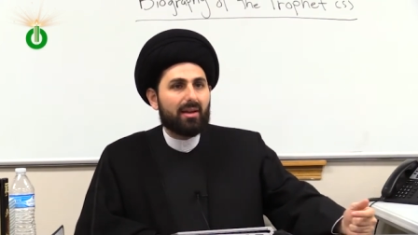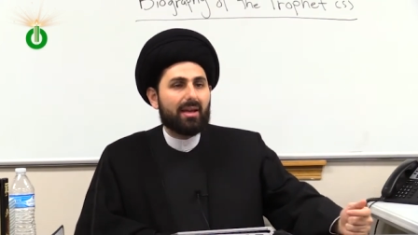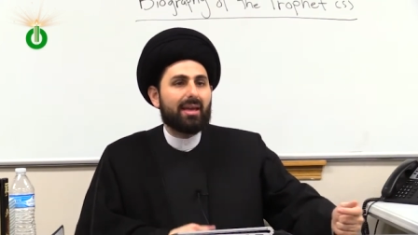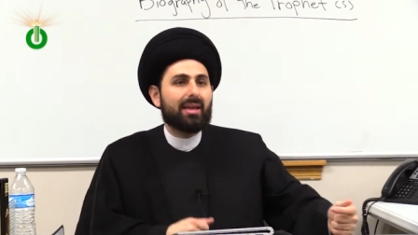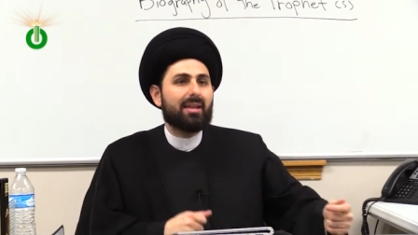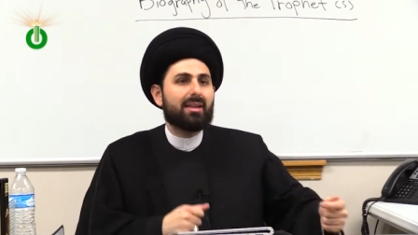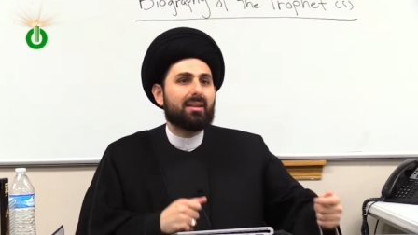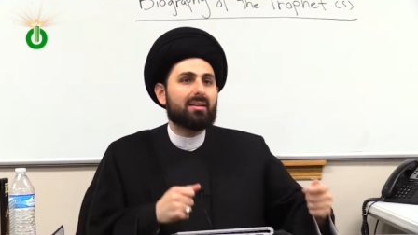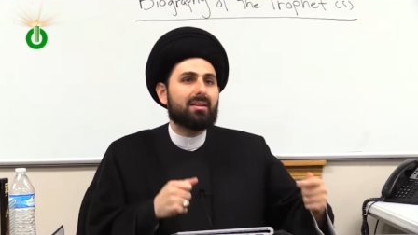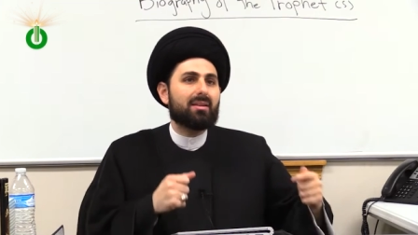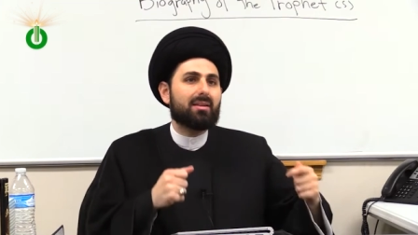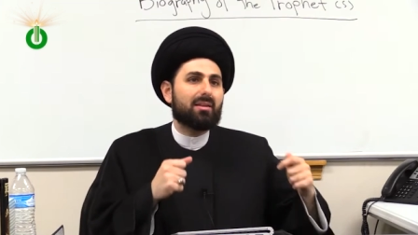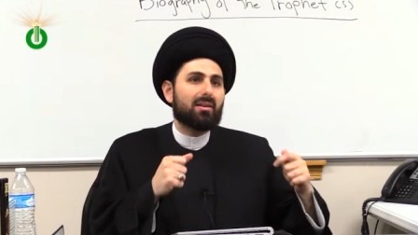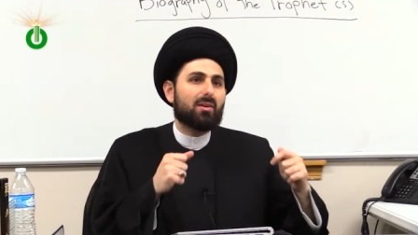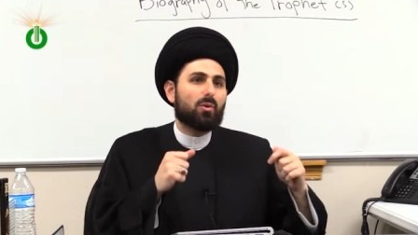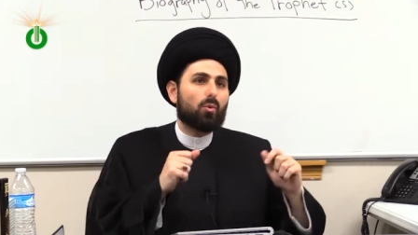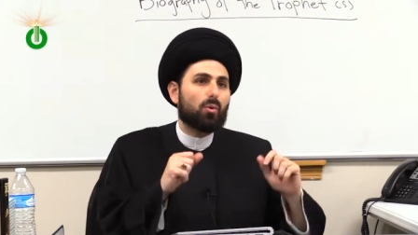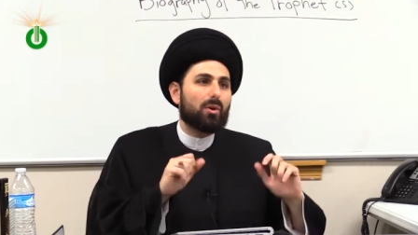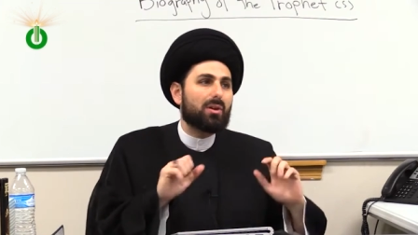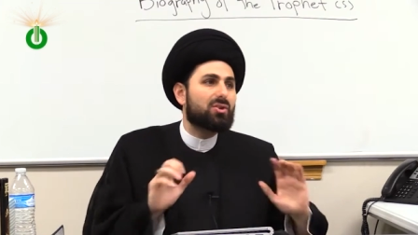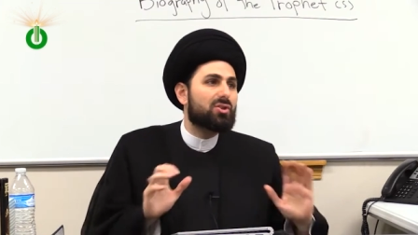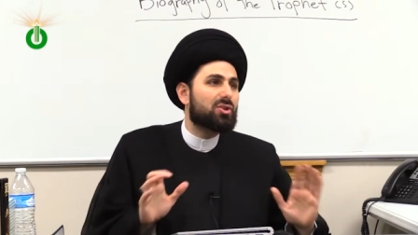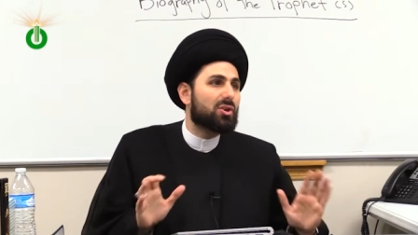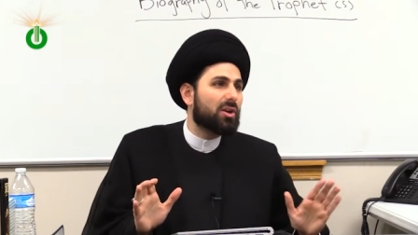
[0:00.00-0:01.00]
in
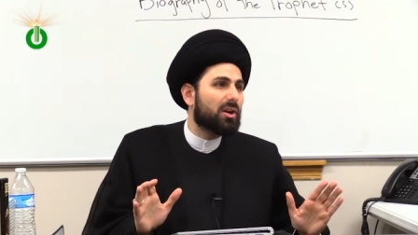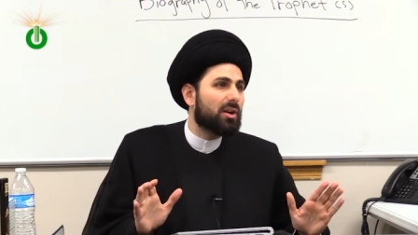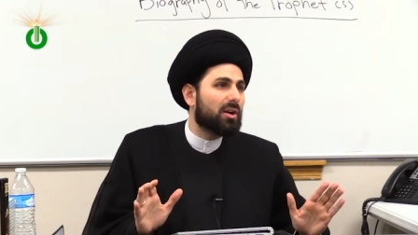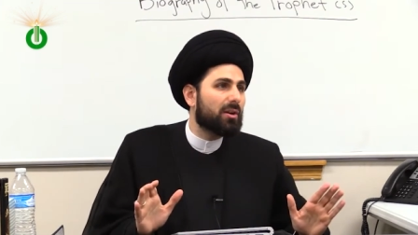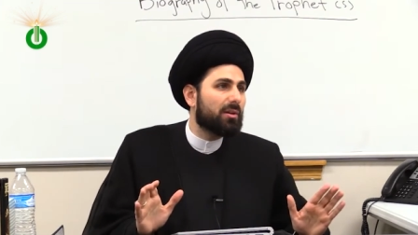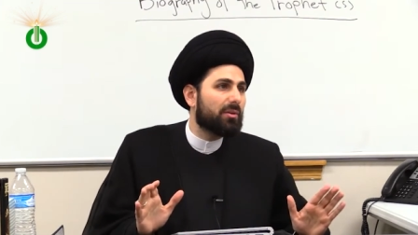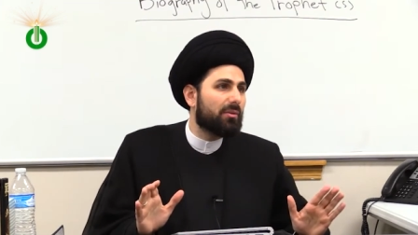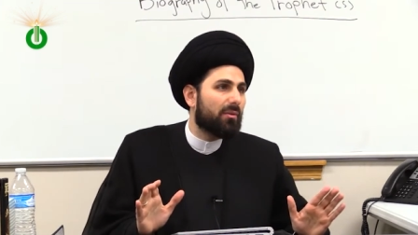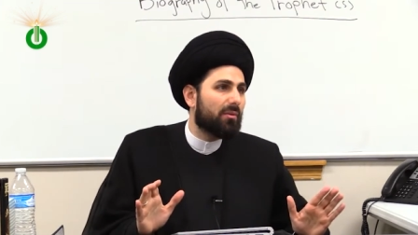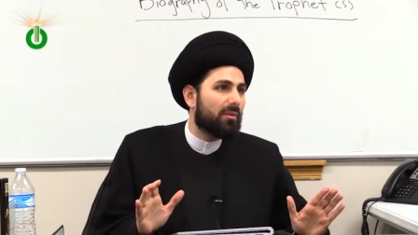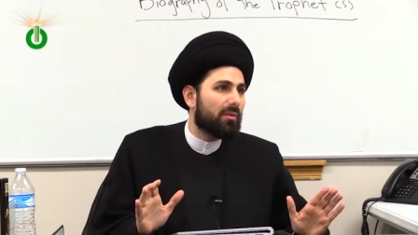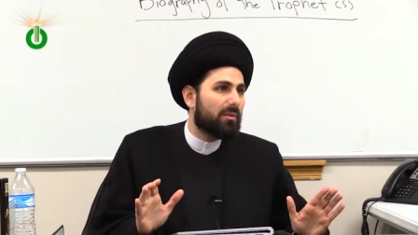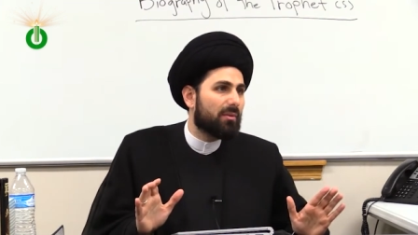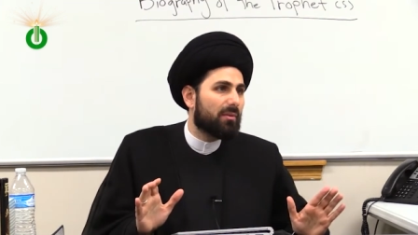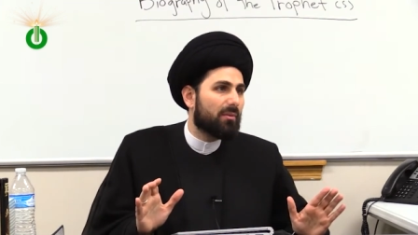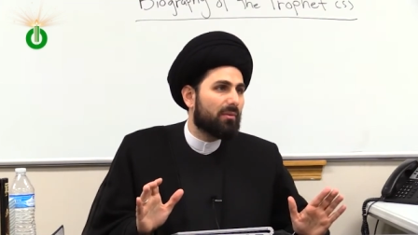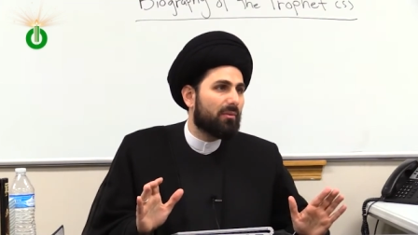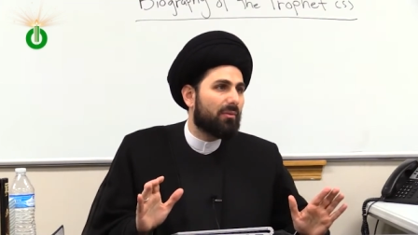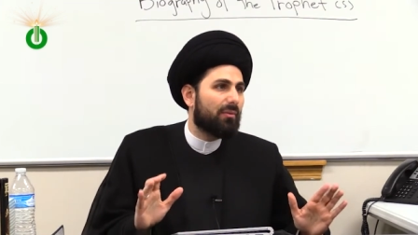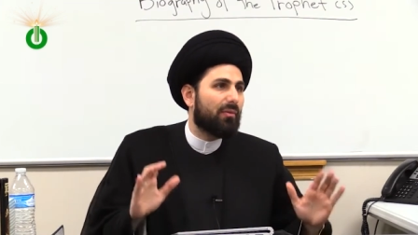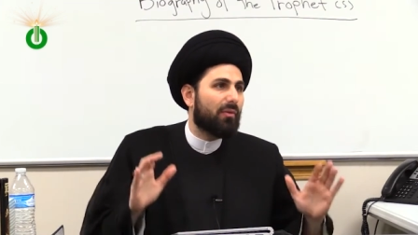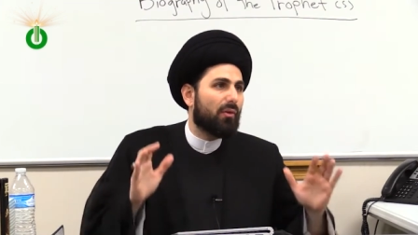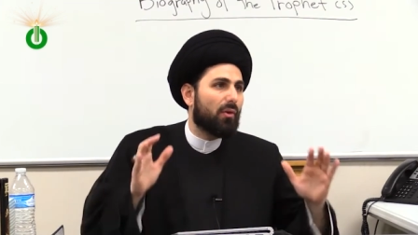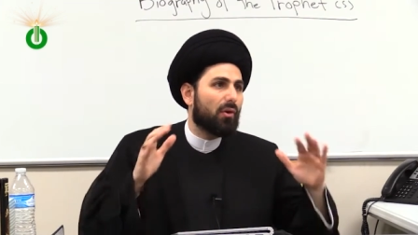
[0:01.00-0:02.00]
return
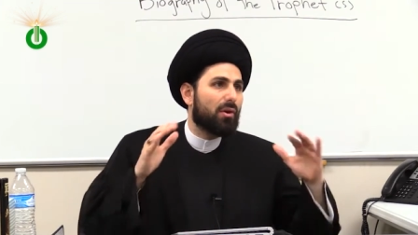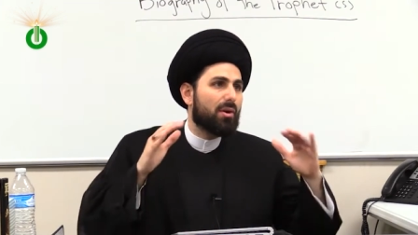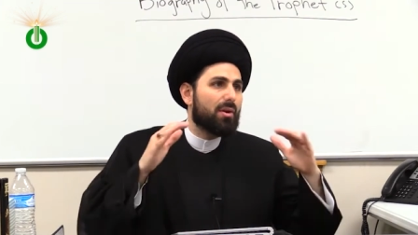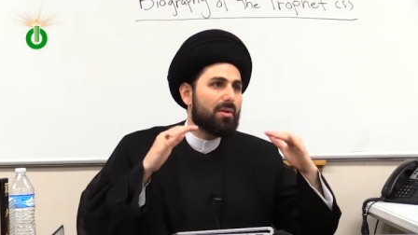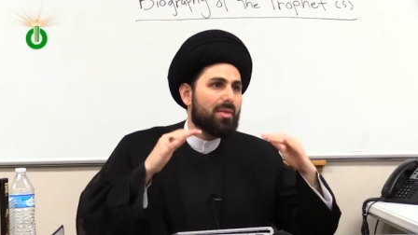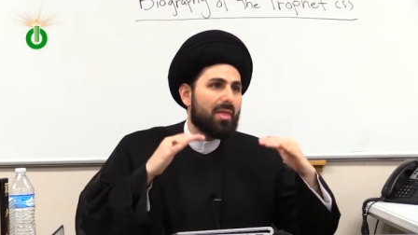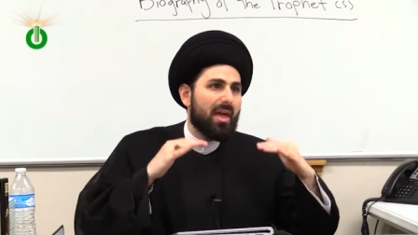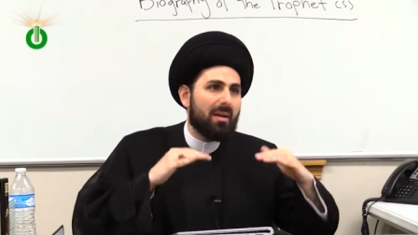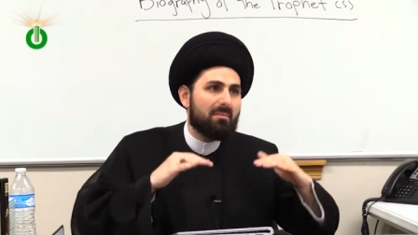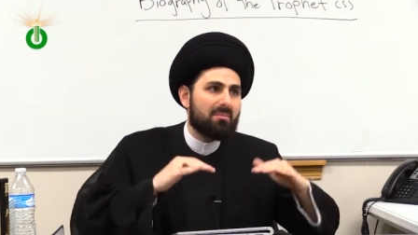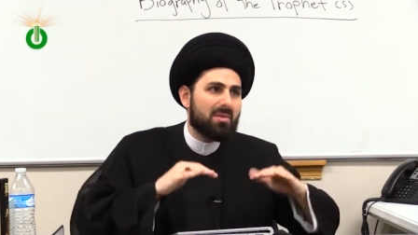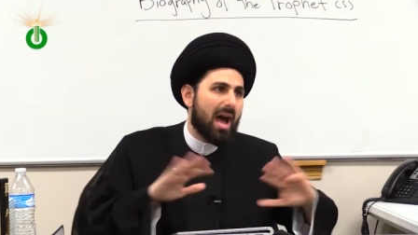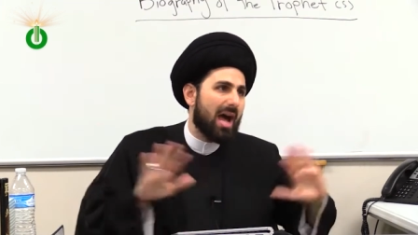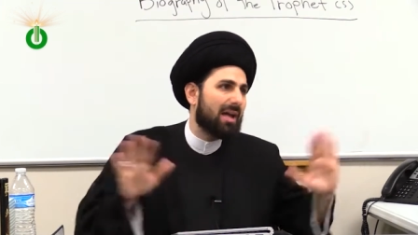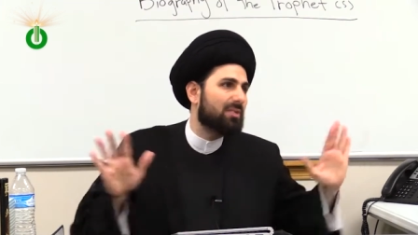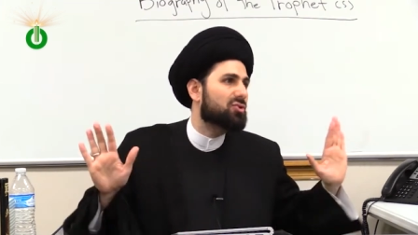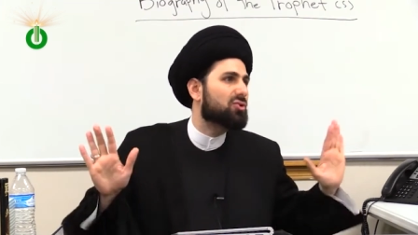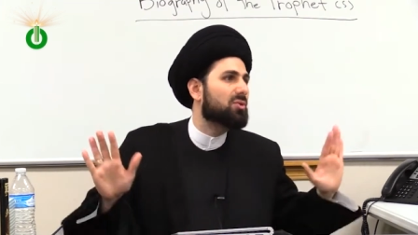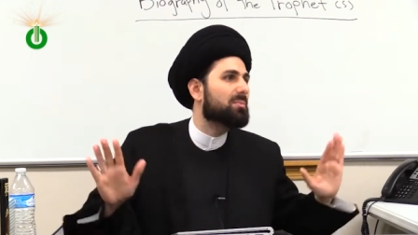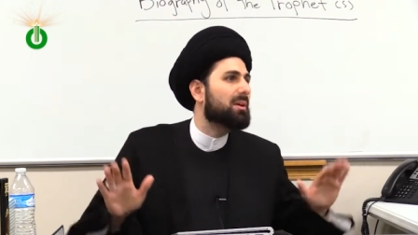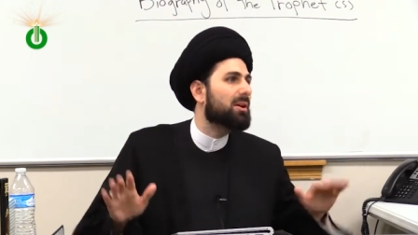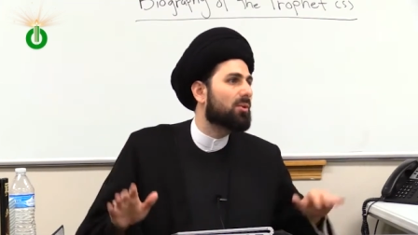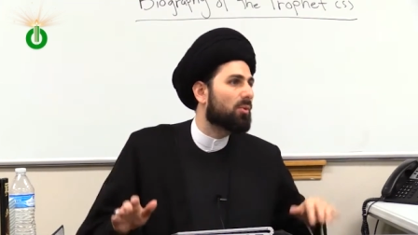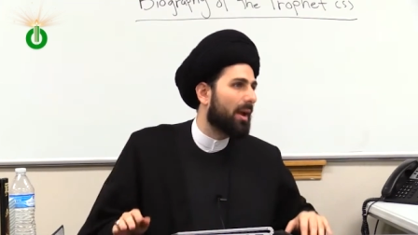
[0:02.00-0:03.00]
for them not
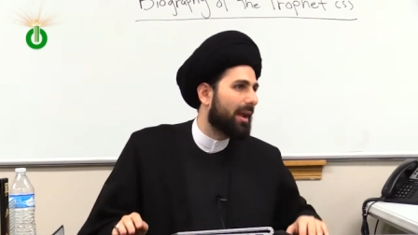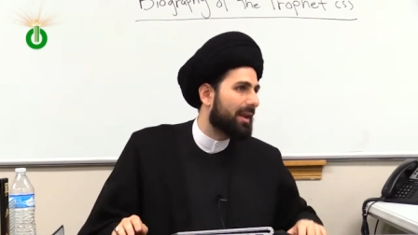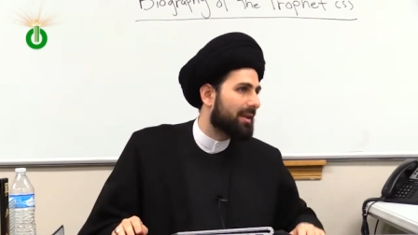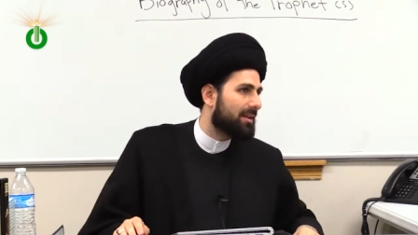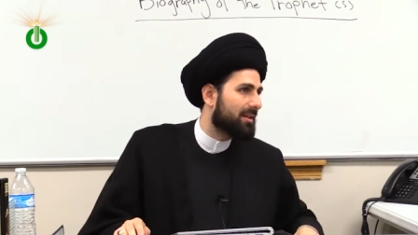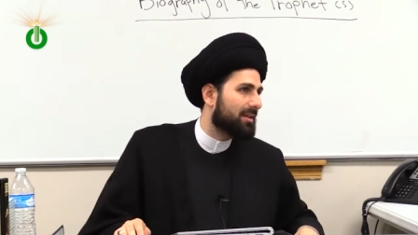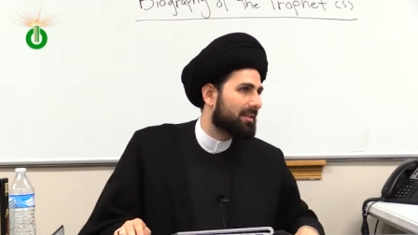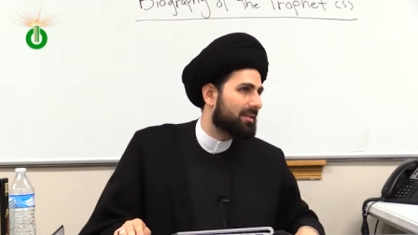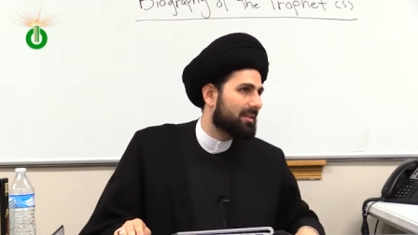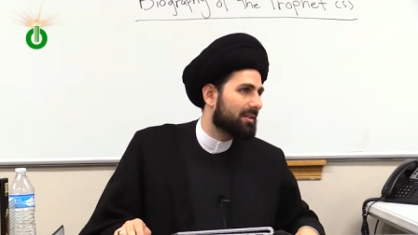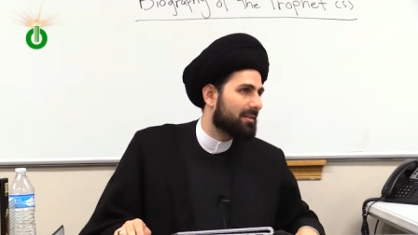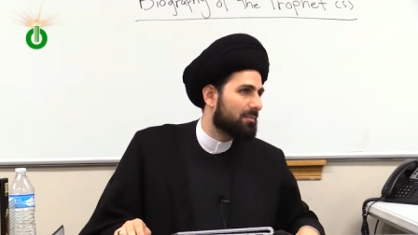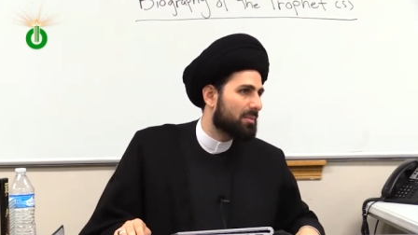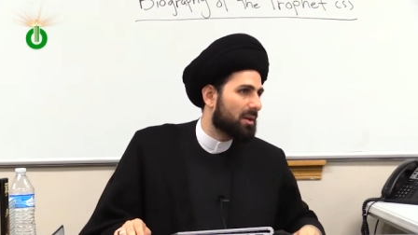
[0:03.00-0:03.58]
to be raided.